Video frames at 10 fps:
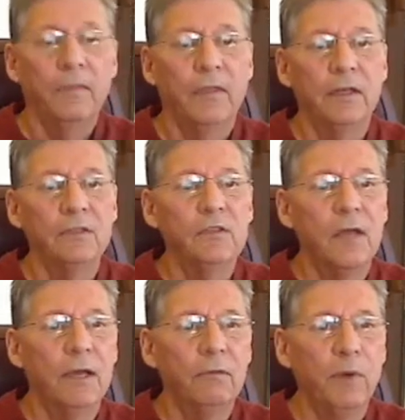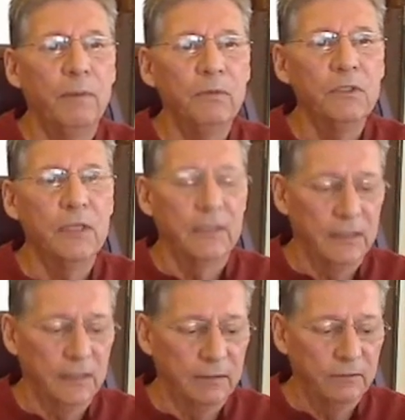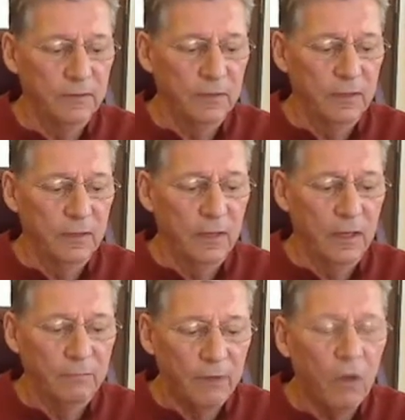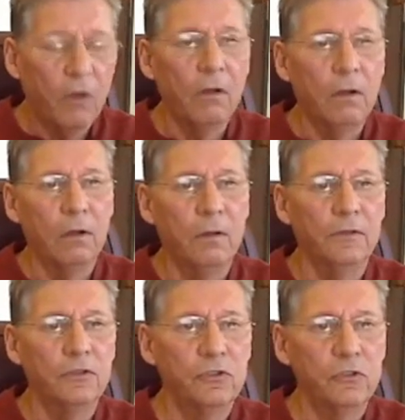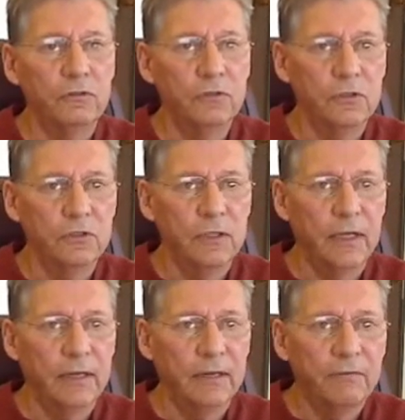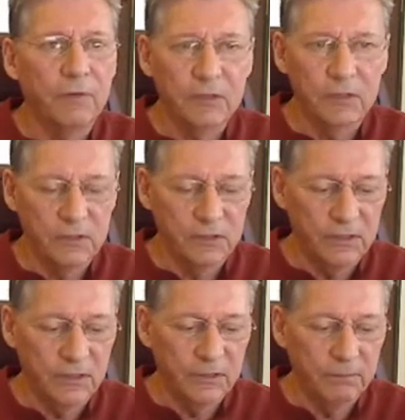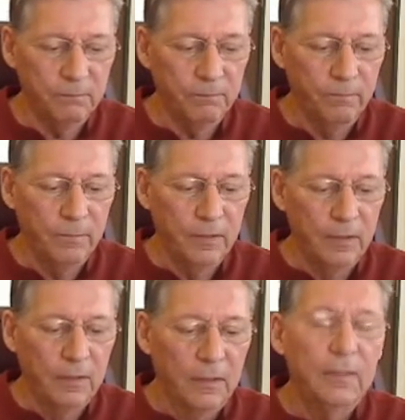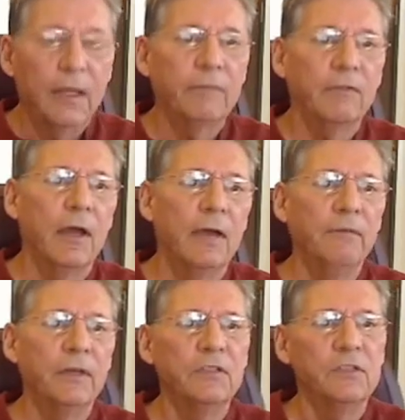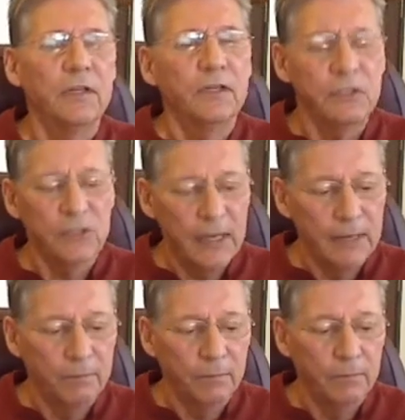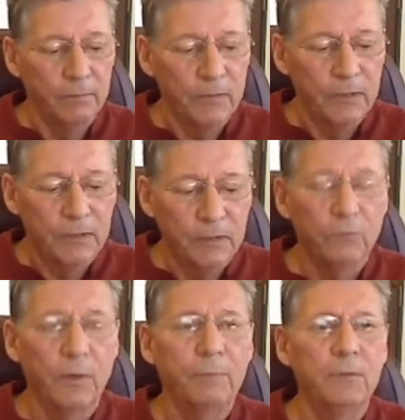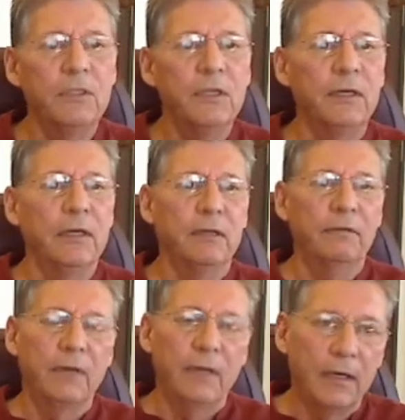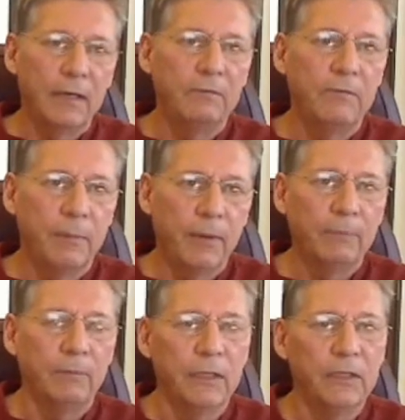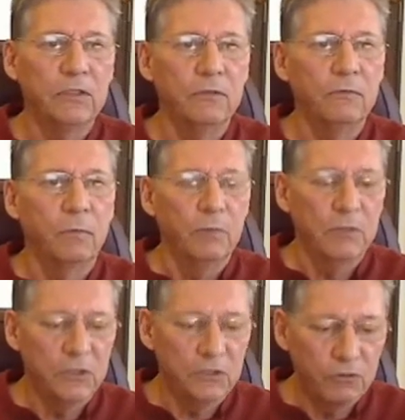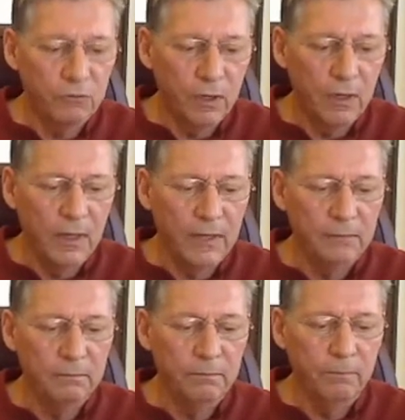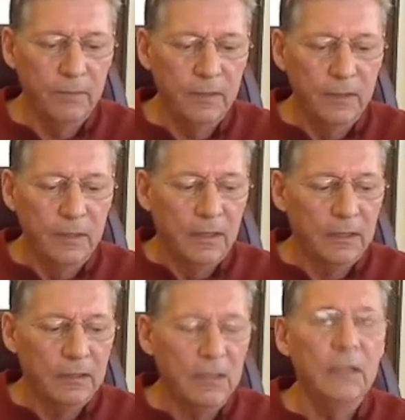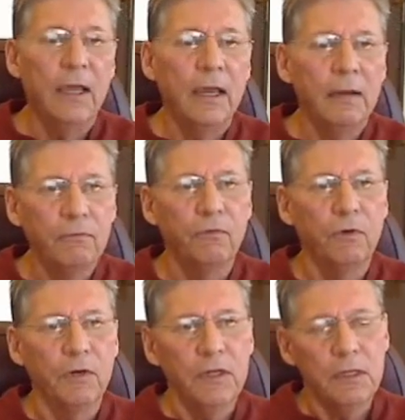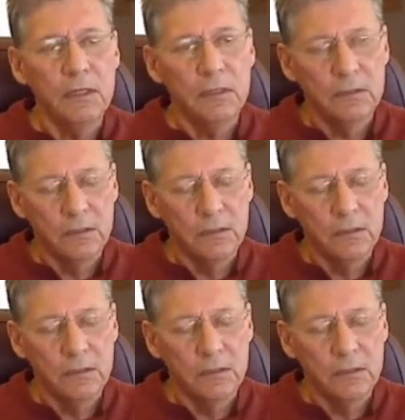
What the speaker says: that is not representative of all the students at FRCC. To have confidence that a sample is representative of the population from which it's drawn, every